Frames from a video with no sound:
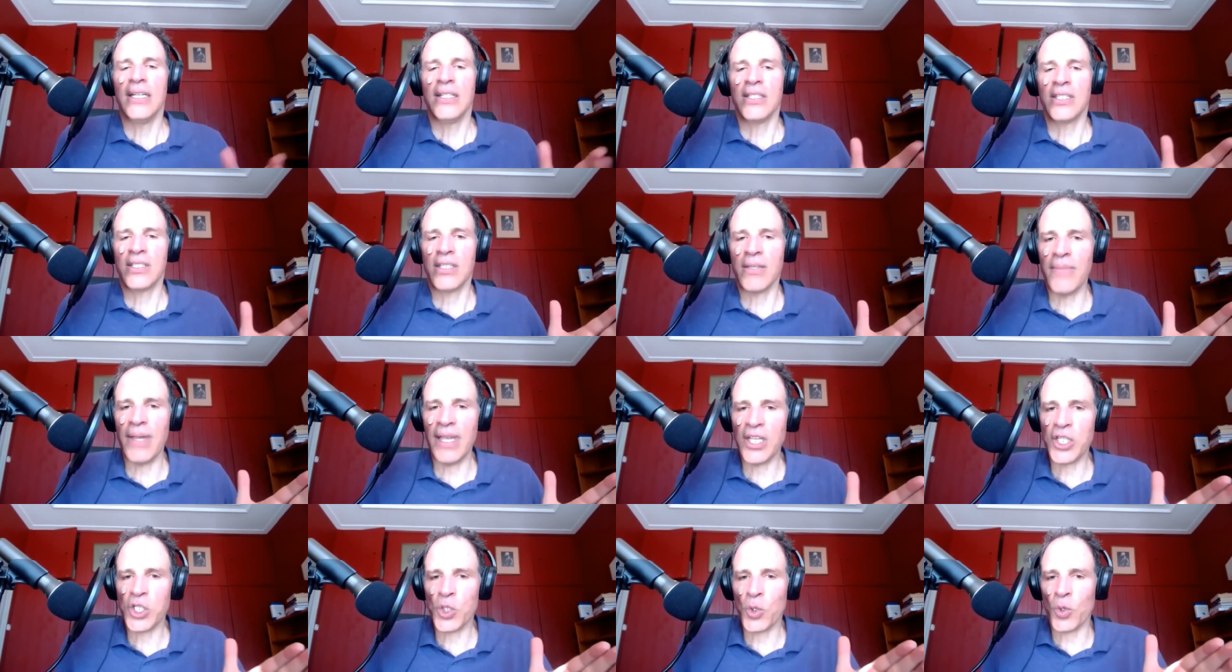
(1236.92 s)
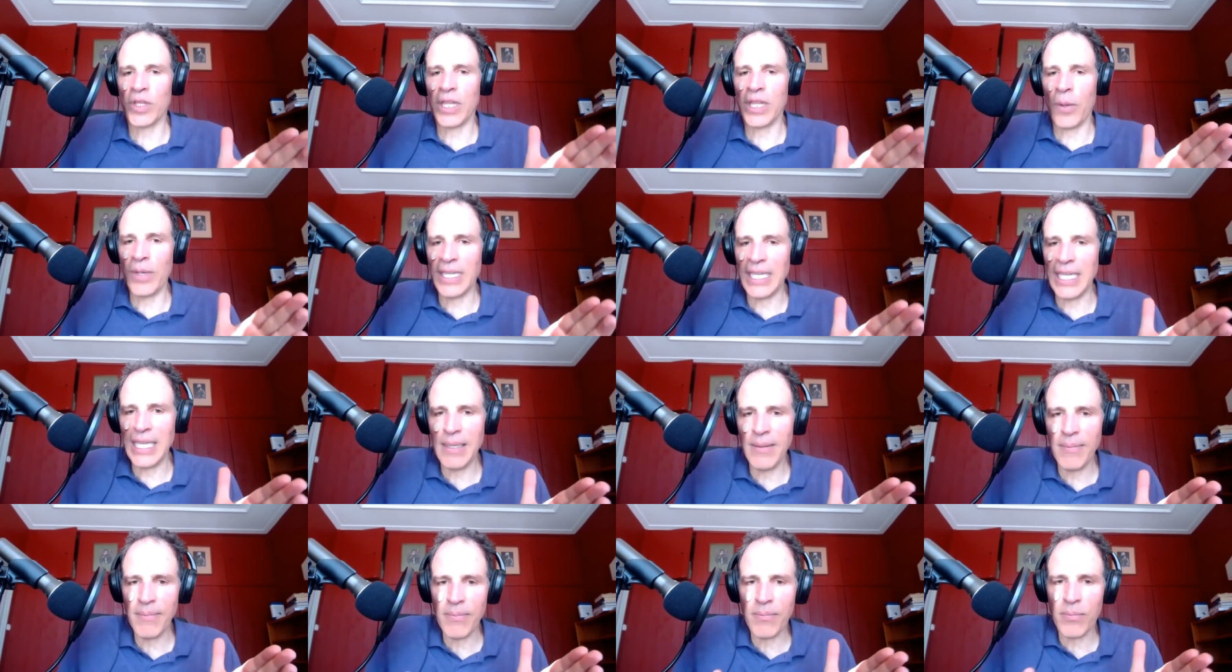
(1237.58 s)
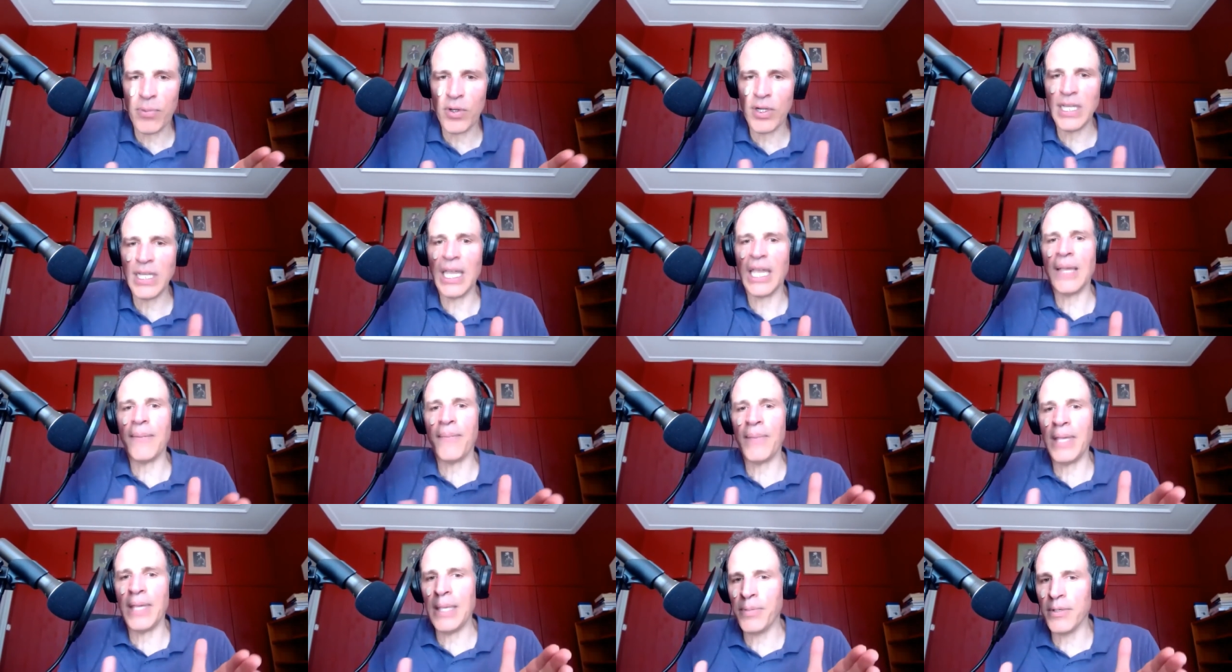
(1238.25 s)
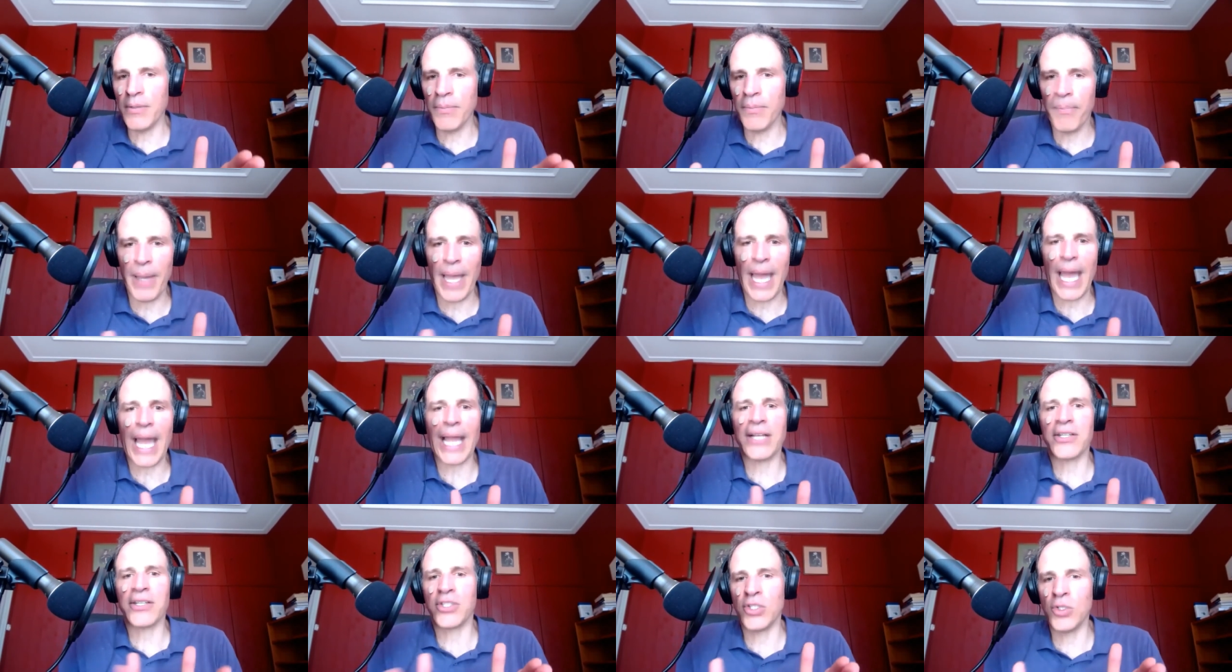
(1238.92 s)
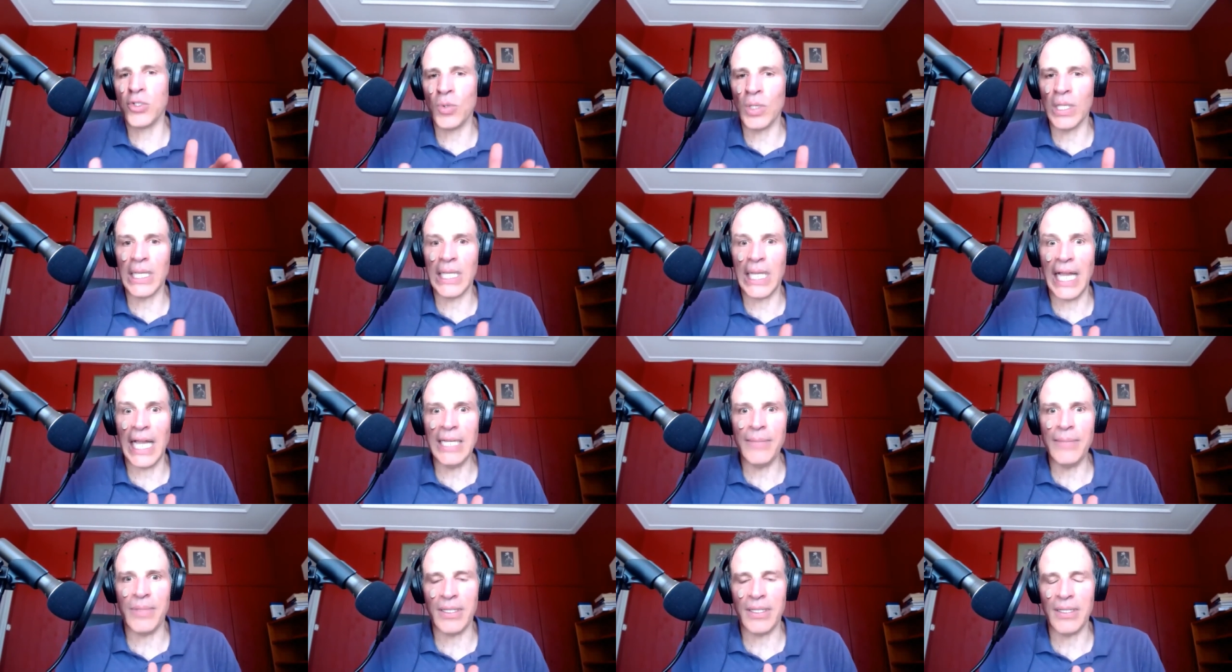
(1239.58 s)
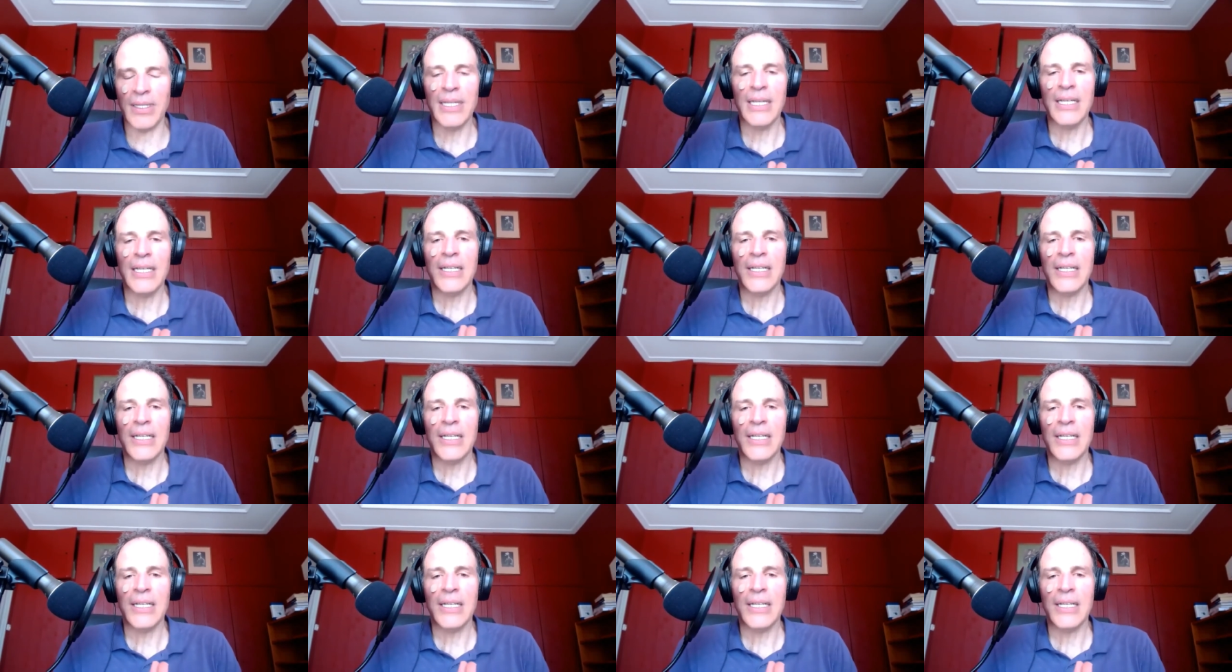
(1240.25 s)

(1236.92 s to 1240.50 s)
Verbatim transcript: to make sure that we keep bringing people back to alignment